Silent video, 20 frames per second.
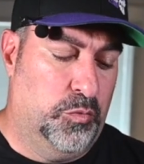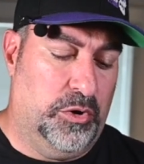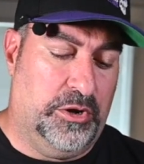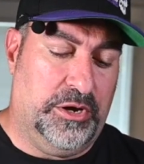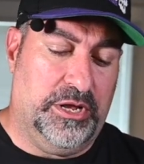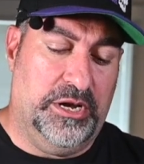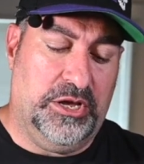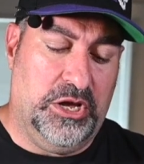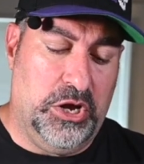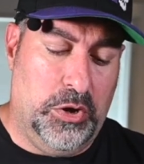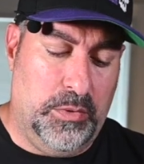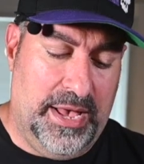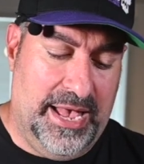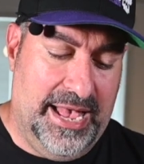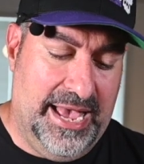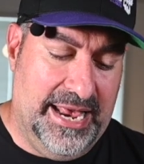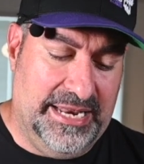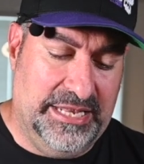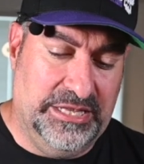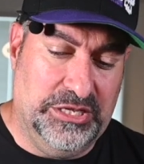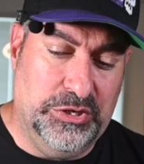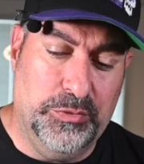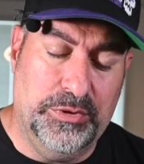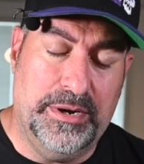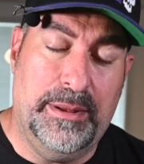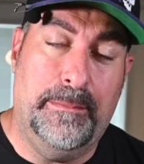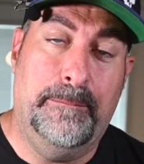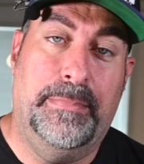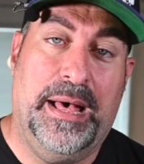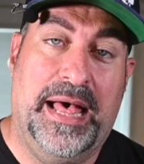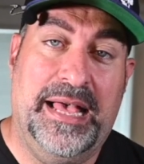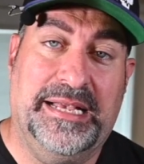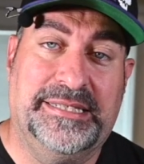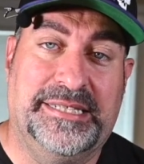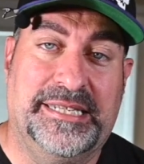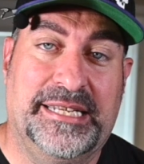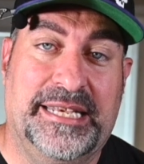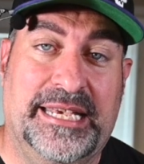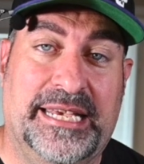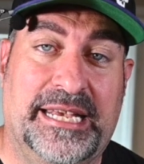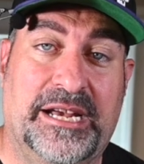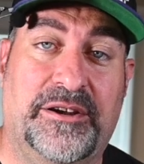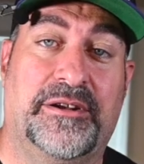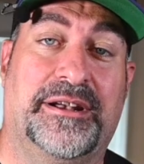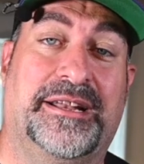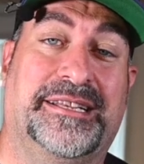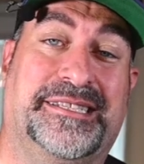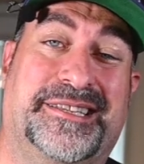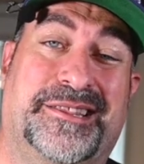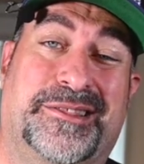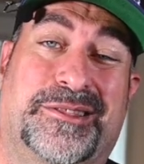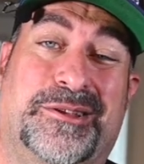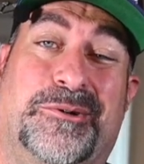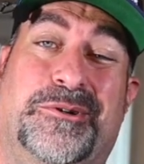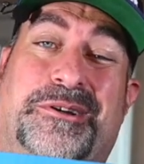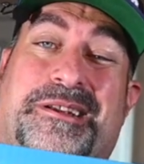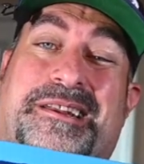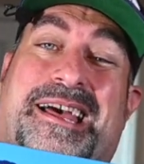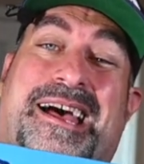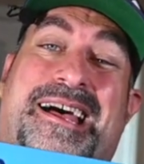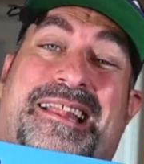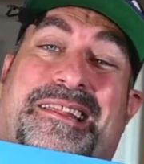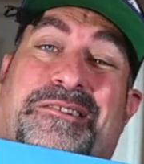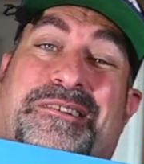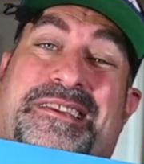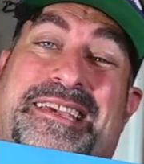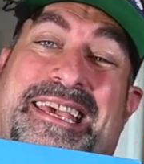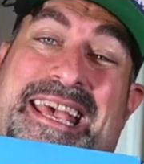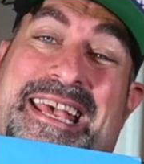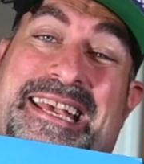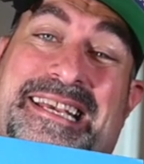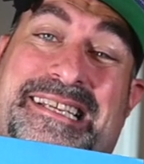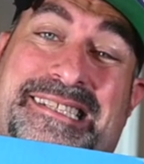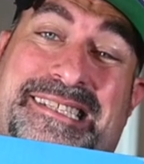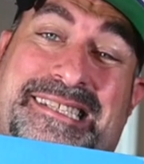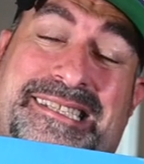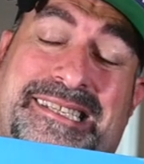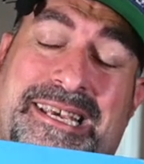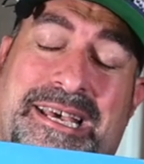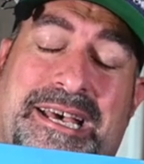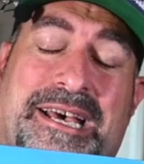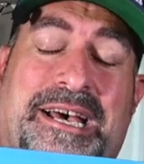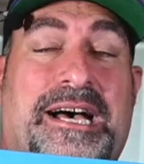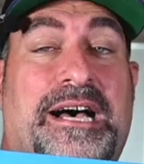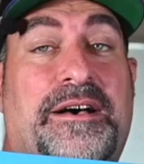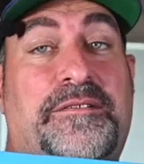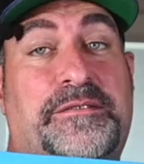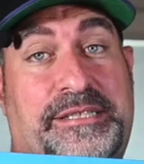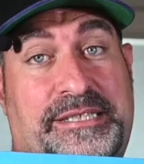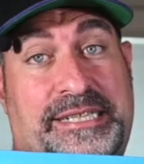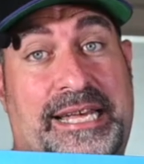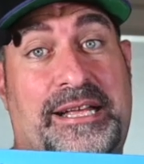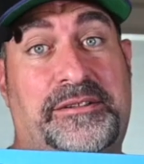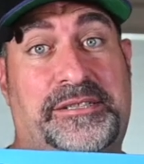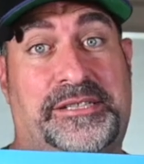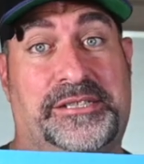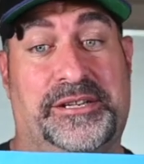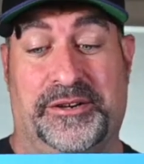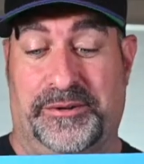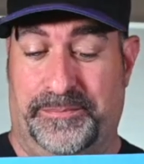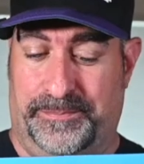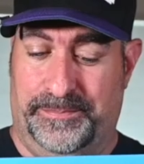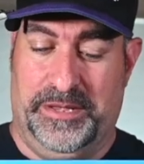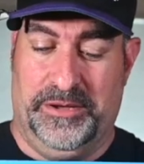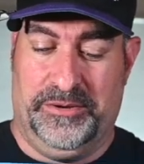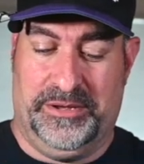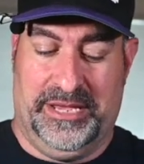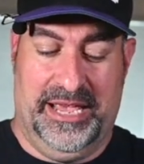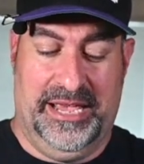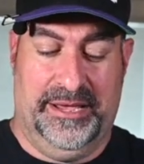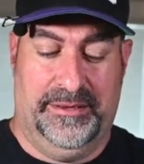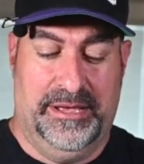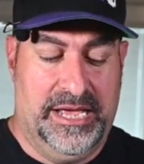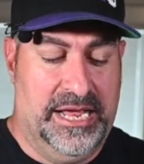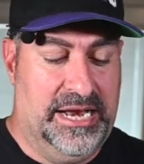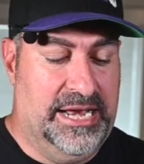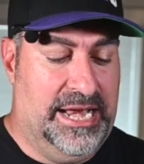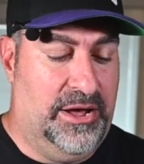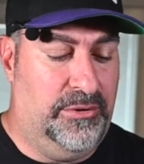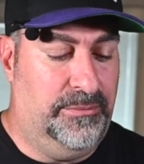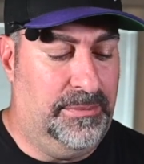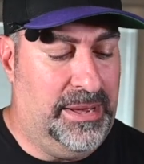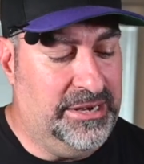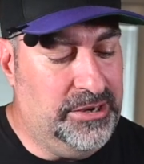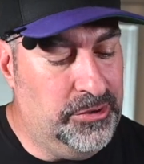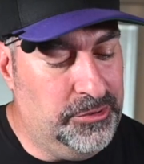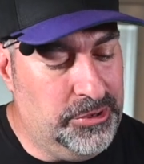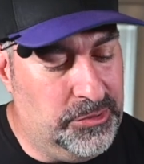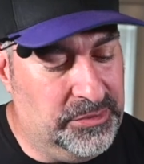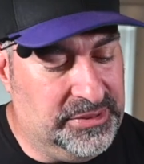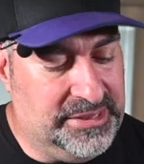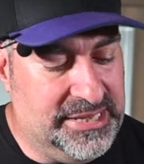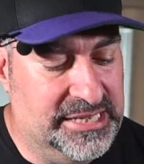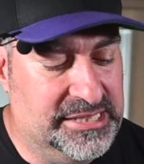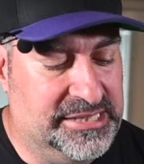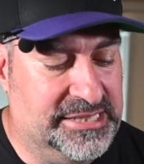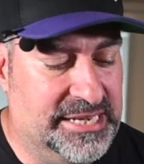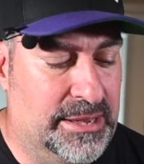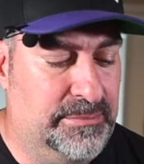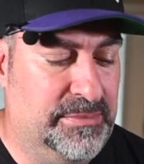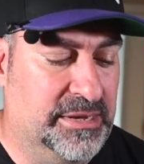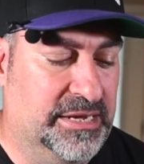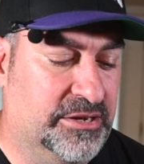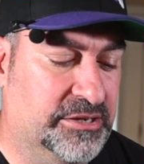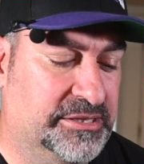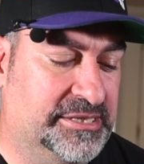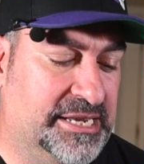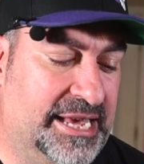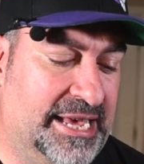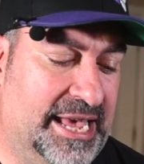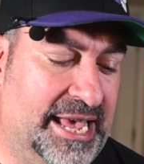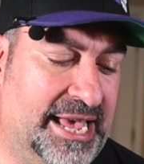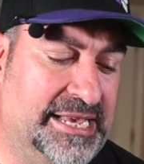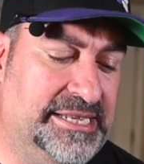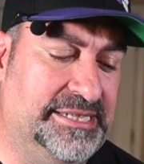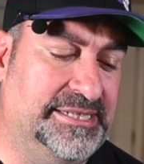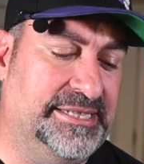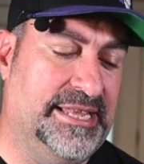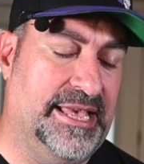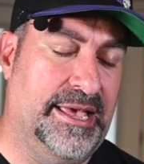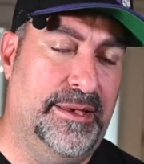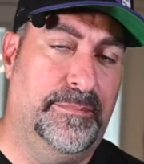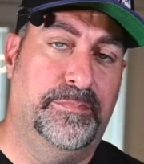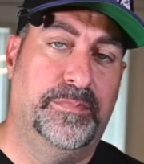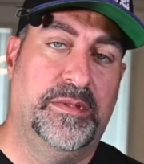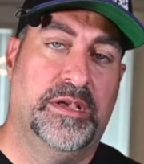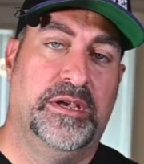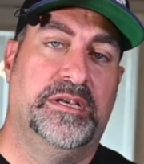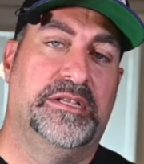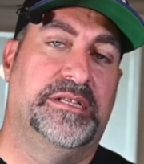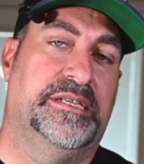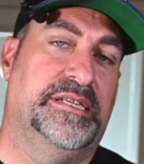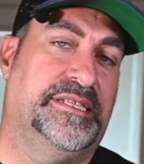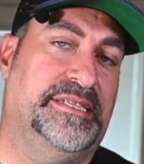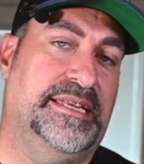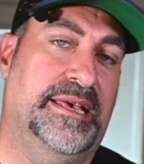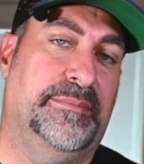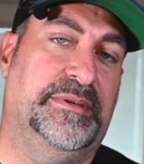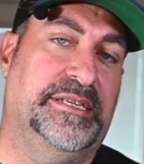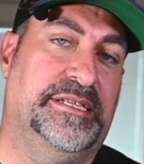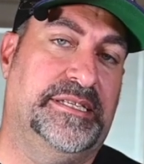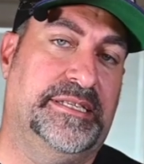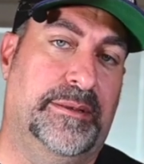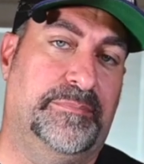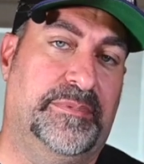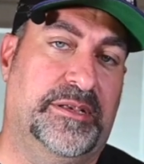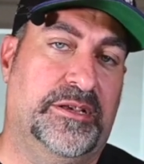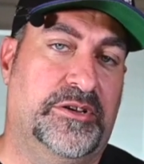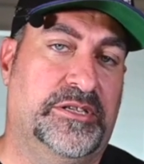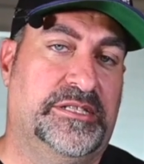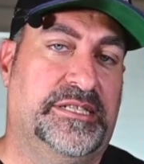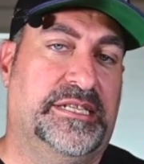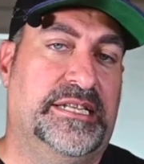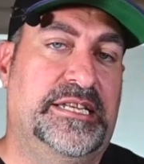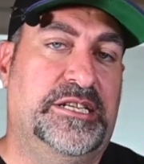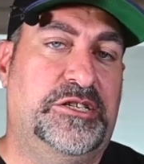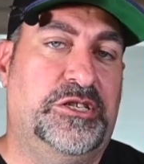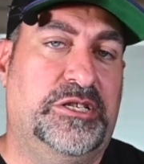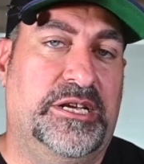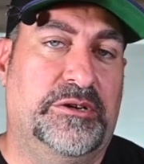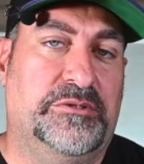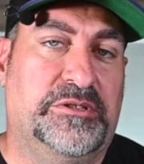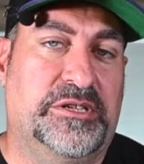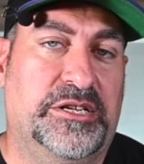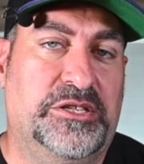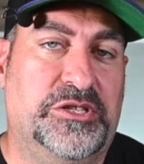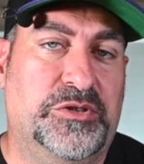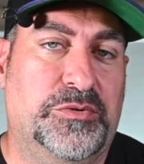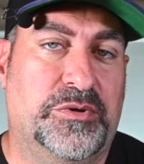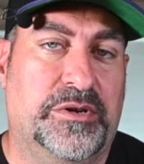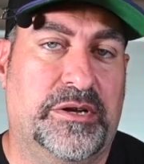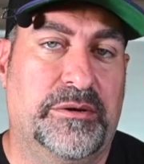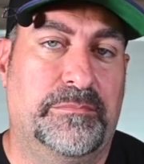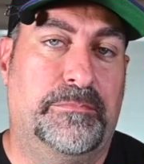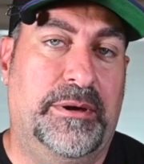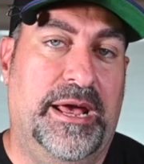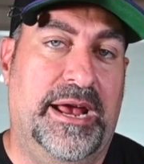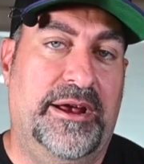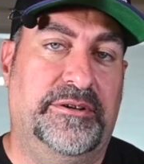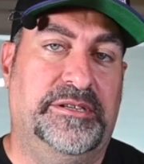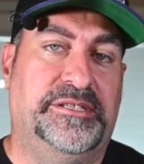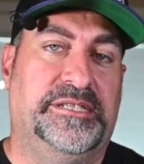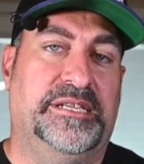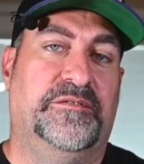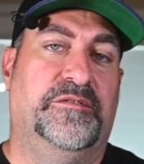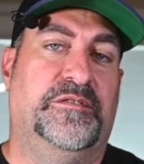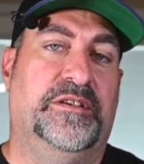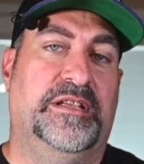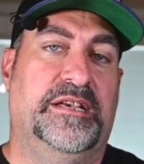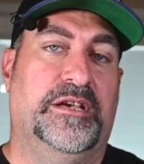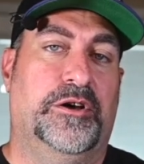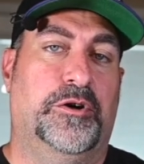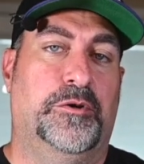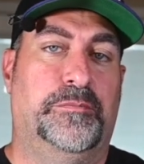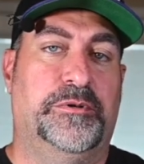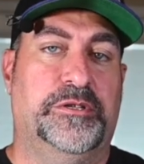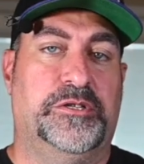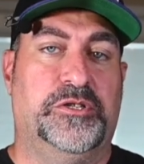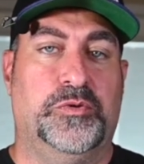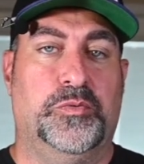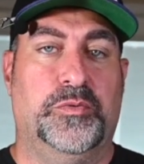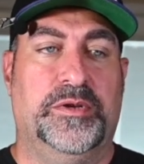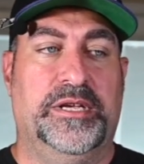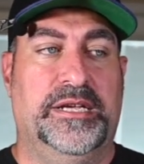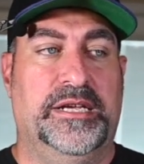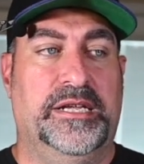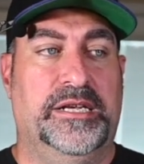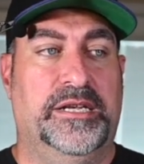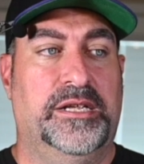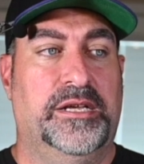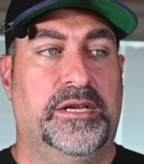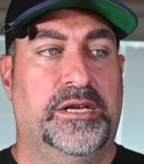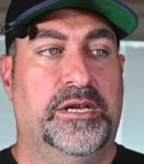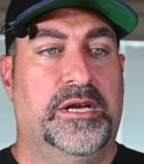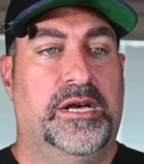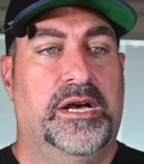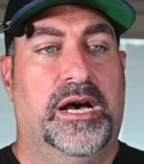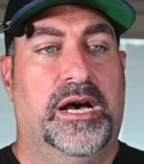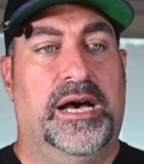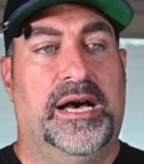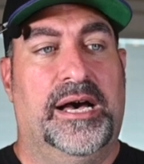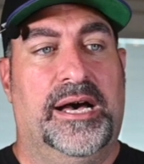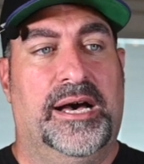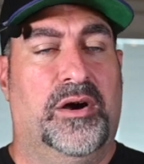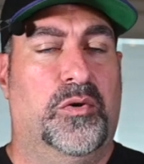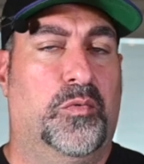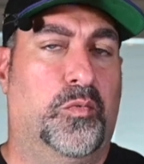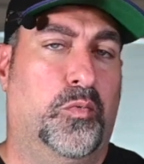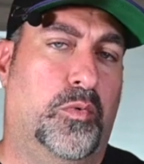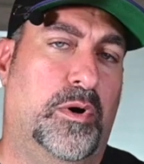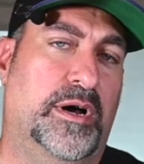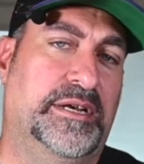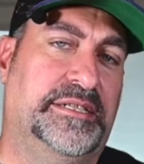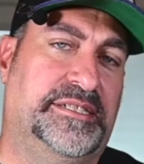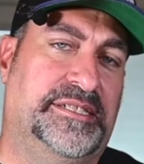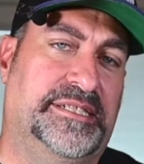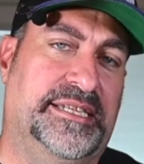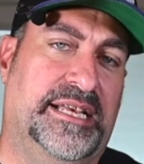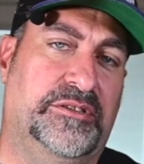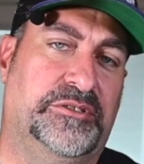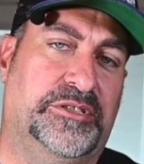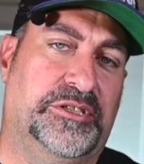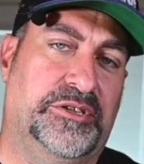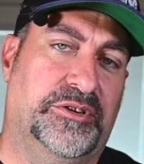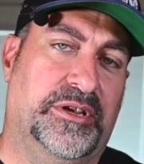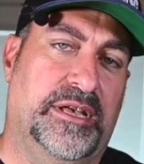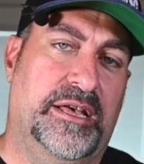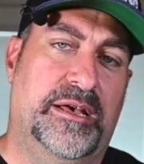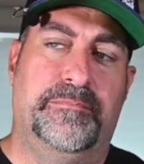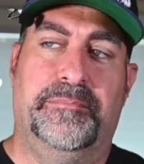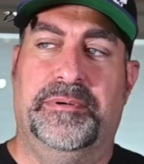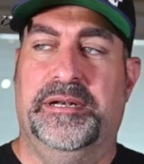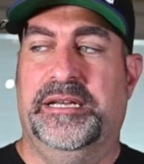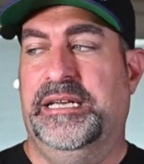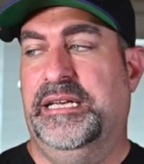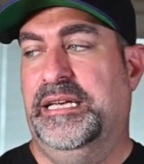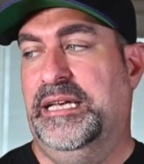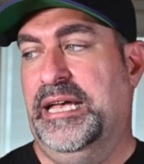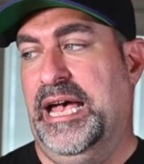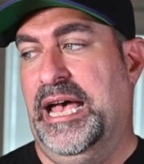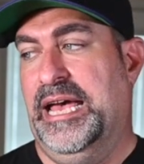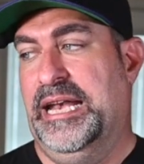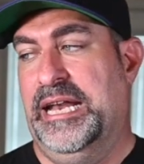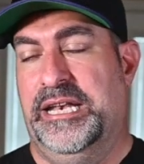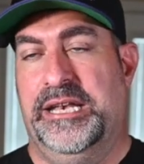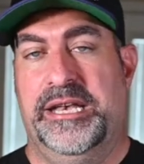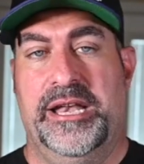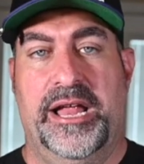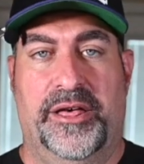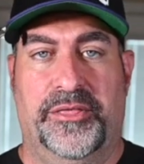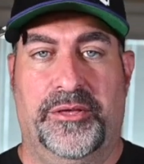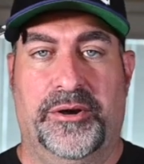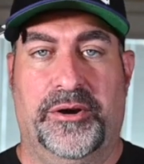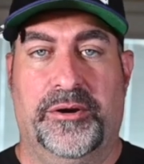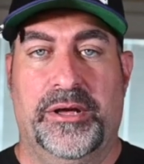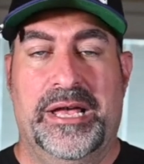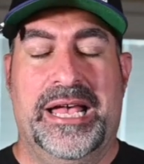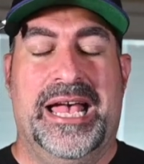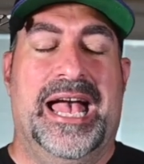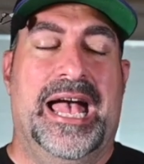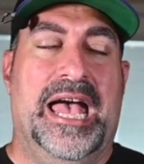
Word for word: we're going to go ahead and do an unboxing here on this $30 case of seltzer. Okay. Now, I don't know what they sent me because I asked them to send me something because initially I was going to do a comparison video between uh, one seltzer company and another.